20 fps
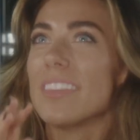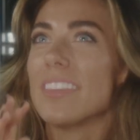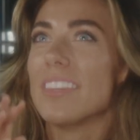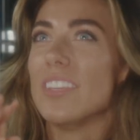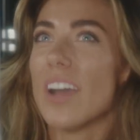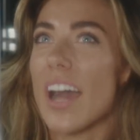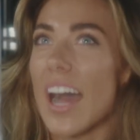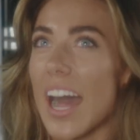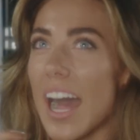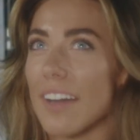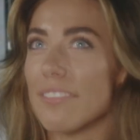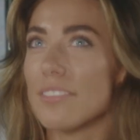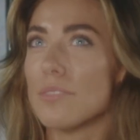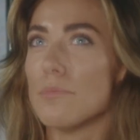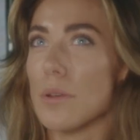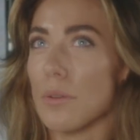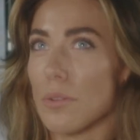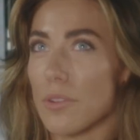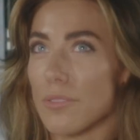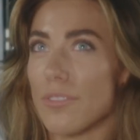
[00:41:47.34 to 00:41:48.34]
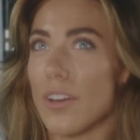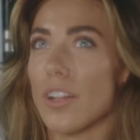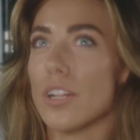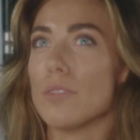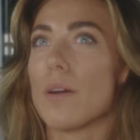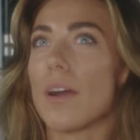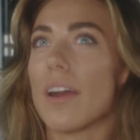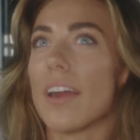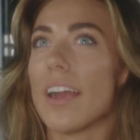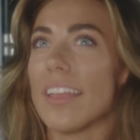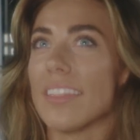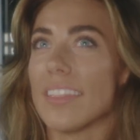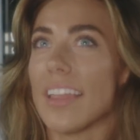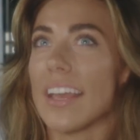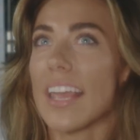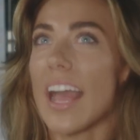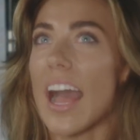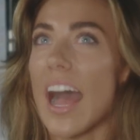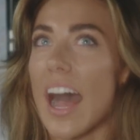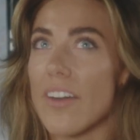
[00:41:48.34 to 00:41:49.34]
you have to be able to fall apart and
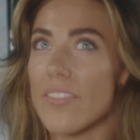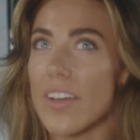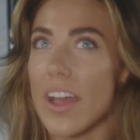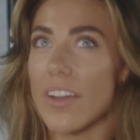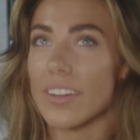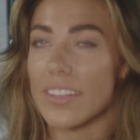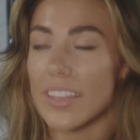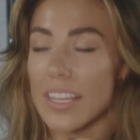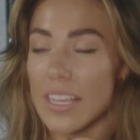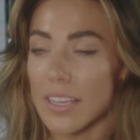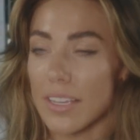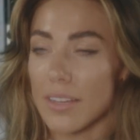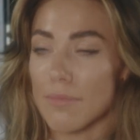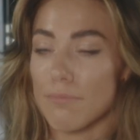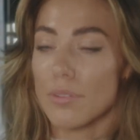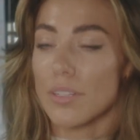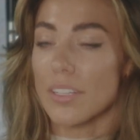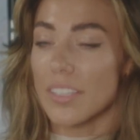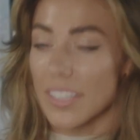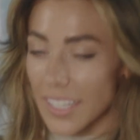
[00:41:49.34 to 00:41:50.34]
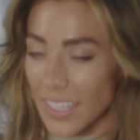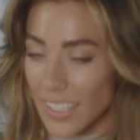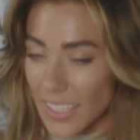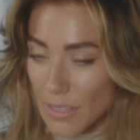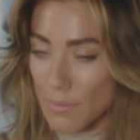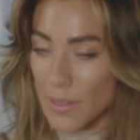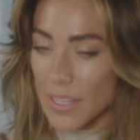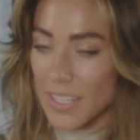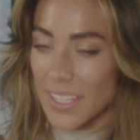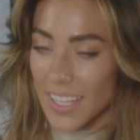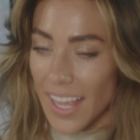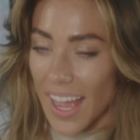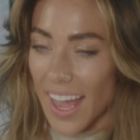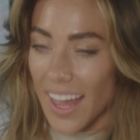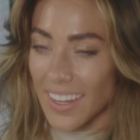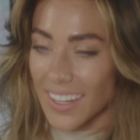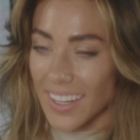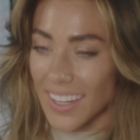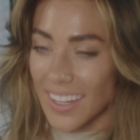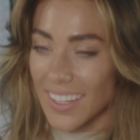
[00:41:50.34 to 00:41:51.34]
like have everything completely be
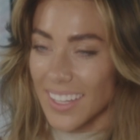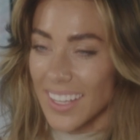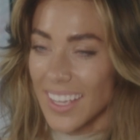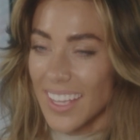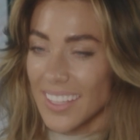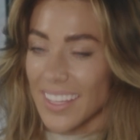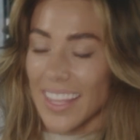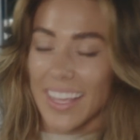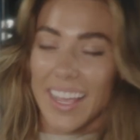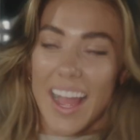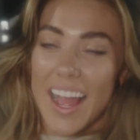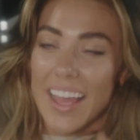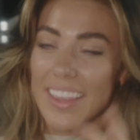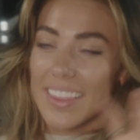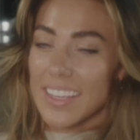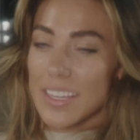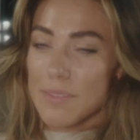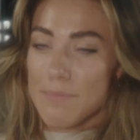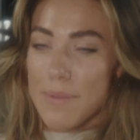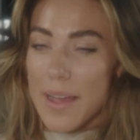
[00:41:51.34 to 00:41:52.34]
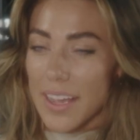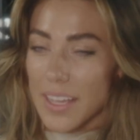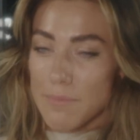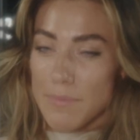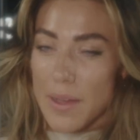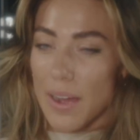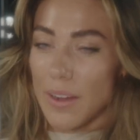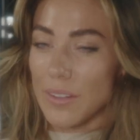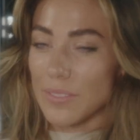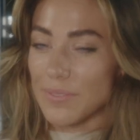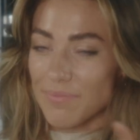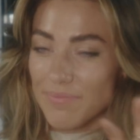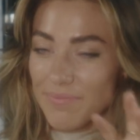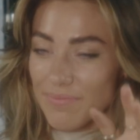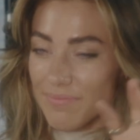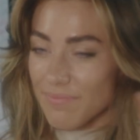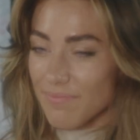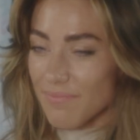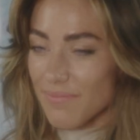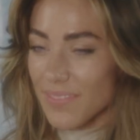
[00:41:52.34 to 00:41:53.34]
scattered. Like I think back about
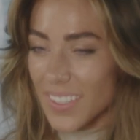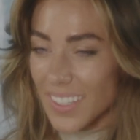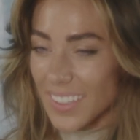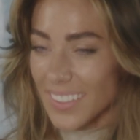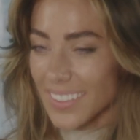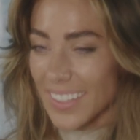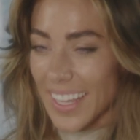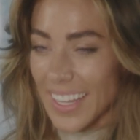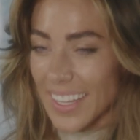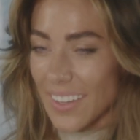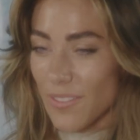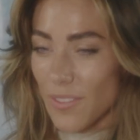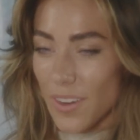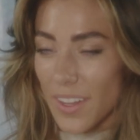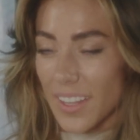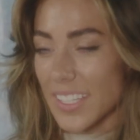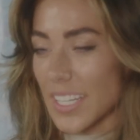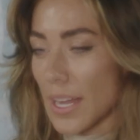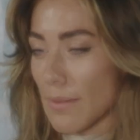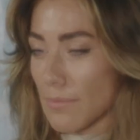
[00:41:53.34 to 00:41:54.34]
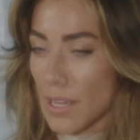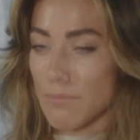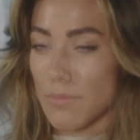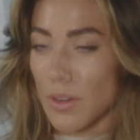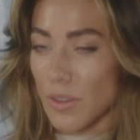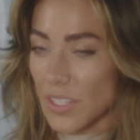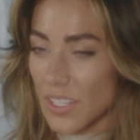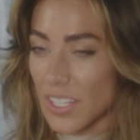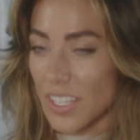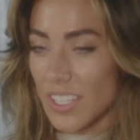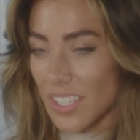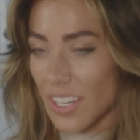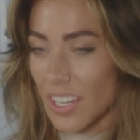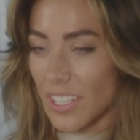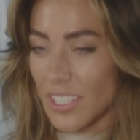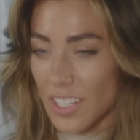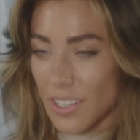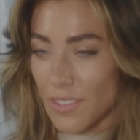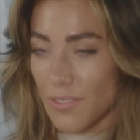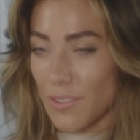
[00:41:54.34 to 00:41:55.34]
like one of the times I'm most
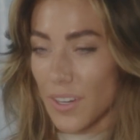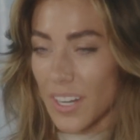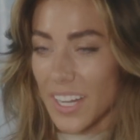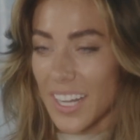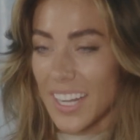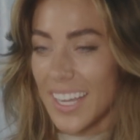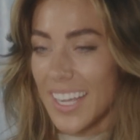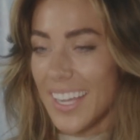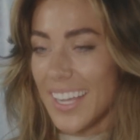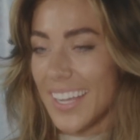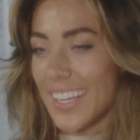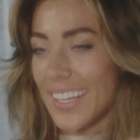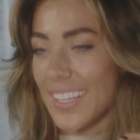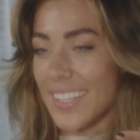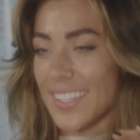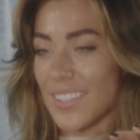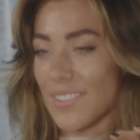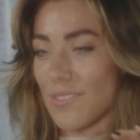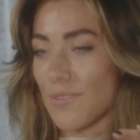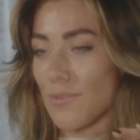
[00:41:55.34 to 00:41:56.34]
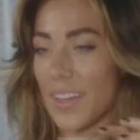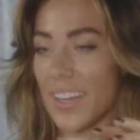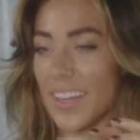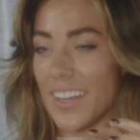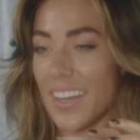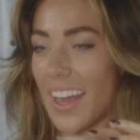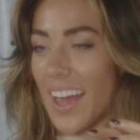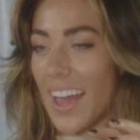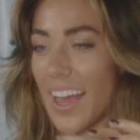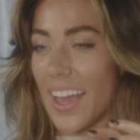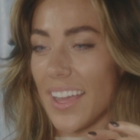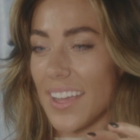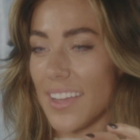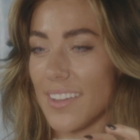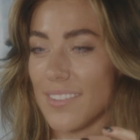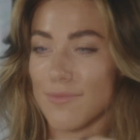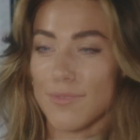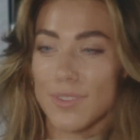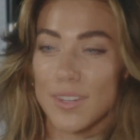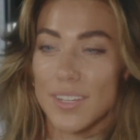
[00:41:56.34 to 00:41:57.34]
nostalgic for is when
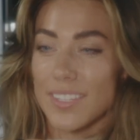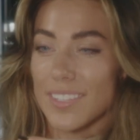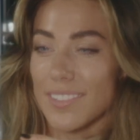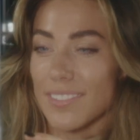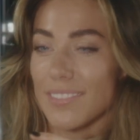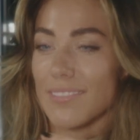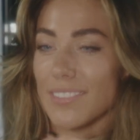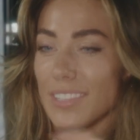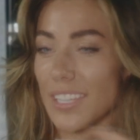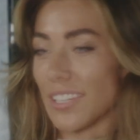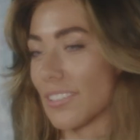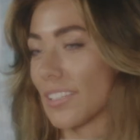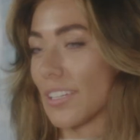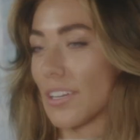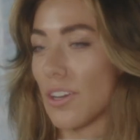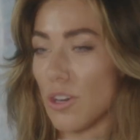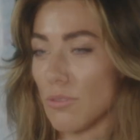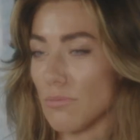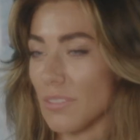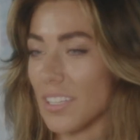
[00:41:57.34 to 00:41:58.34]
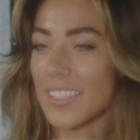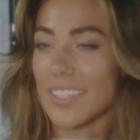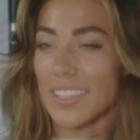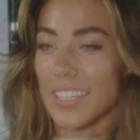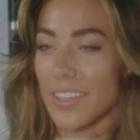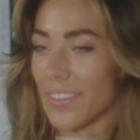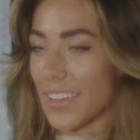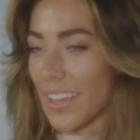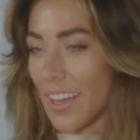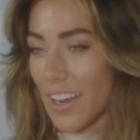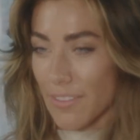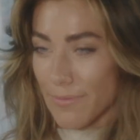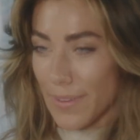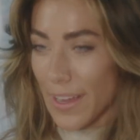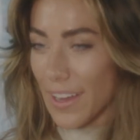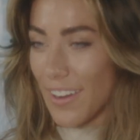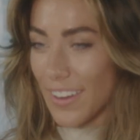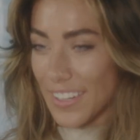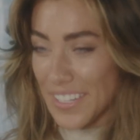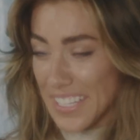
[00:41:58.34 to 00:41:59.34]
I was literally homeless, living out of
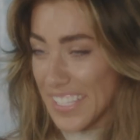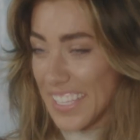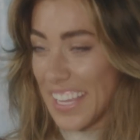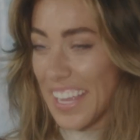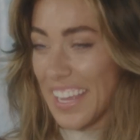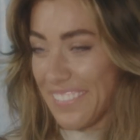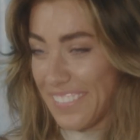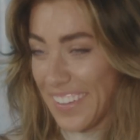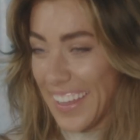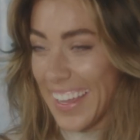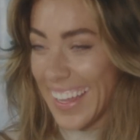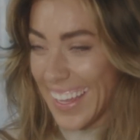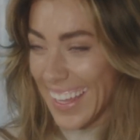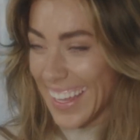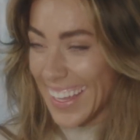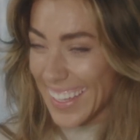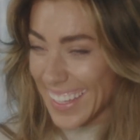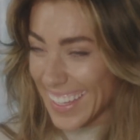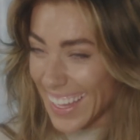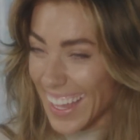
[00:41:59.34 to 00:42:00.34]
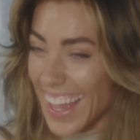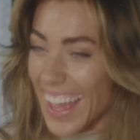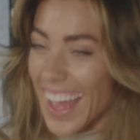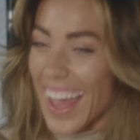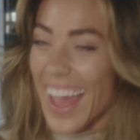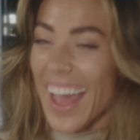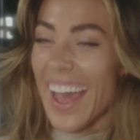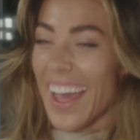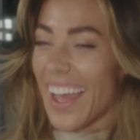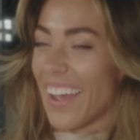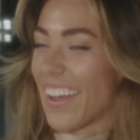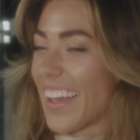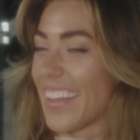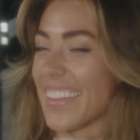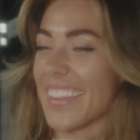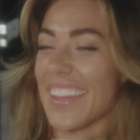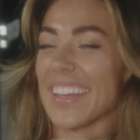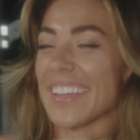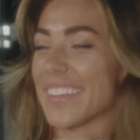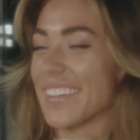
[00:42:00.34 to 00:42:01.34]
my Honda Civic. I
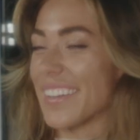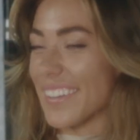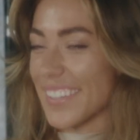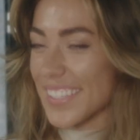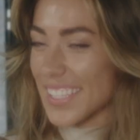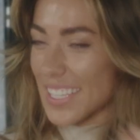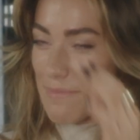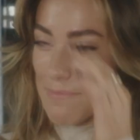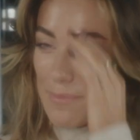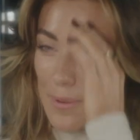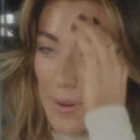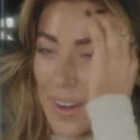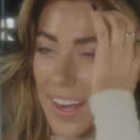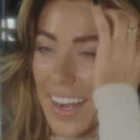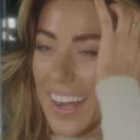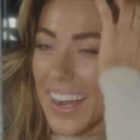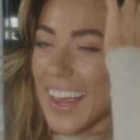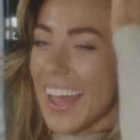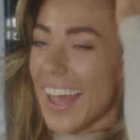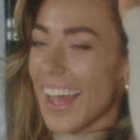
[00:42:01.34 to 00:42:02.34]
had like no support.